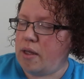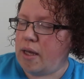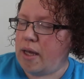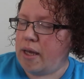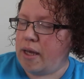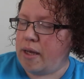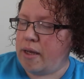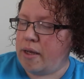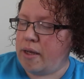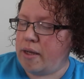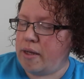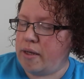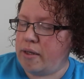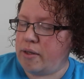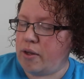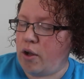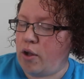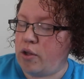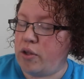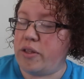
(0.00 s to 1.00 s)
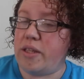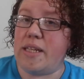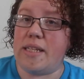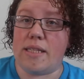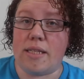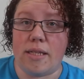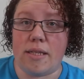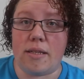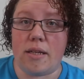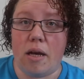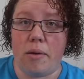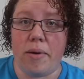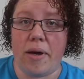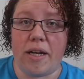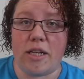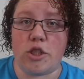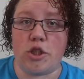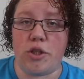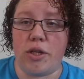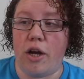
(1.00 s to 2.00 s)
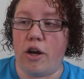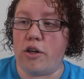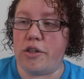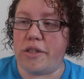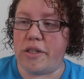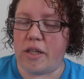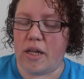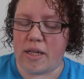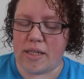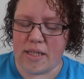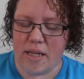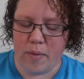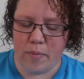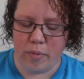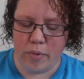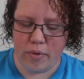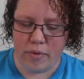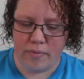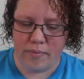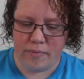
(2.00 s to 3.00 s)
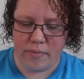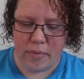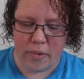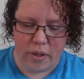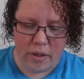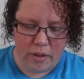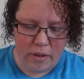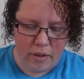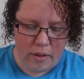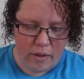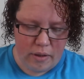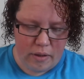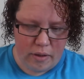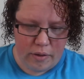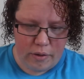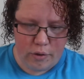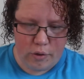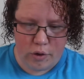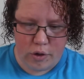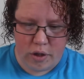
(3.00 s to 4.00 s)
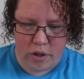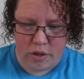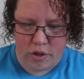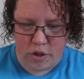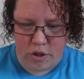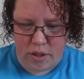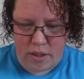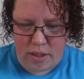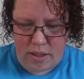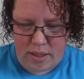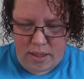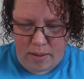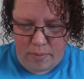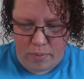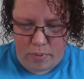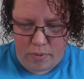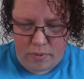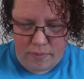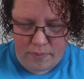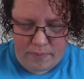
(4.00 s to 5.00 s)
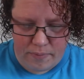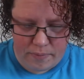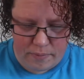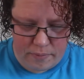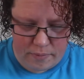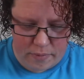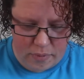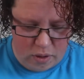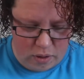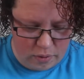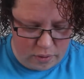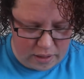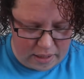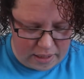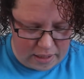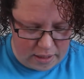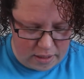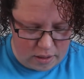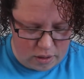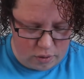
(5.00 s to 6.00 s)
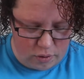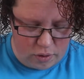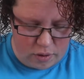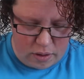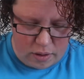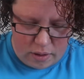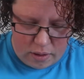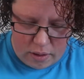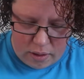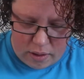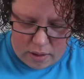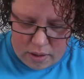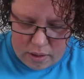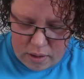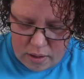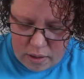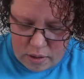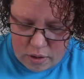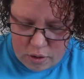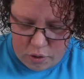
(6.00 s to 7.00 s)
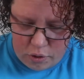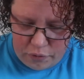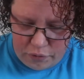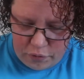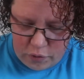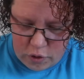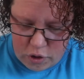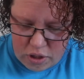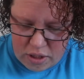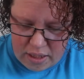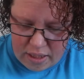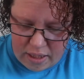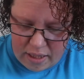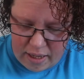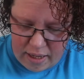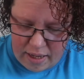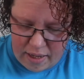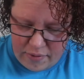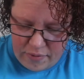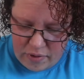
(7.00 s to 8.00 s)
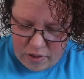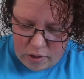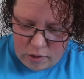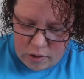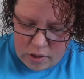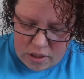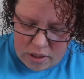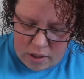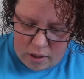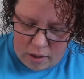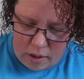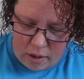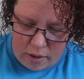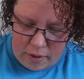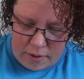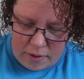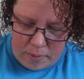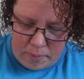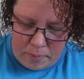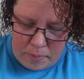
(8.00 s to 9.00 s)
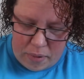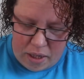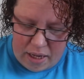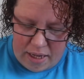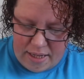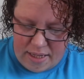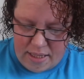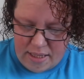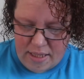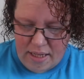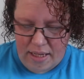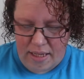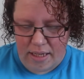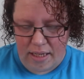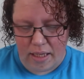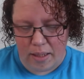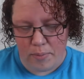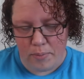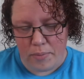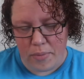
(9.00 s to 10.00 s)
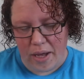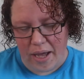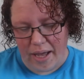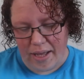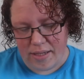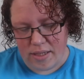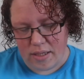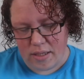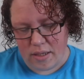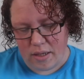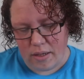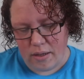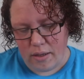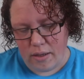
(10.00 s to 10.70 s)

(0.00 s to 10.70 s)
And all of these this time actually are a deluxe sample. They're not just a sample. So that is good. So the first thing I have here is called My Skinny Mask.